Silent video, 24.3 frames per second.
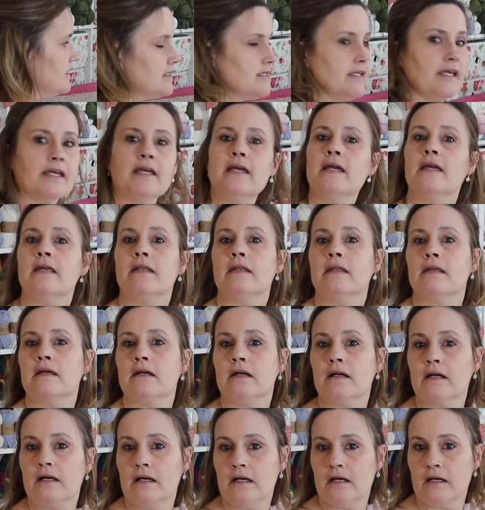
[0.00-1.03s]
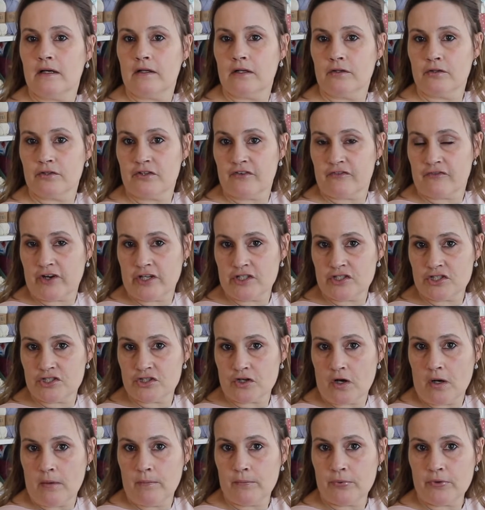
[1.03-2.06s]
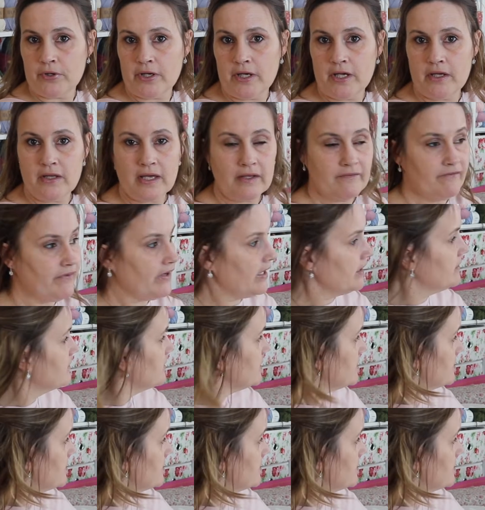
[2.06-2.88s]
is in another French chambray. In fact,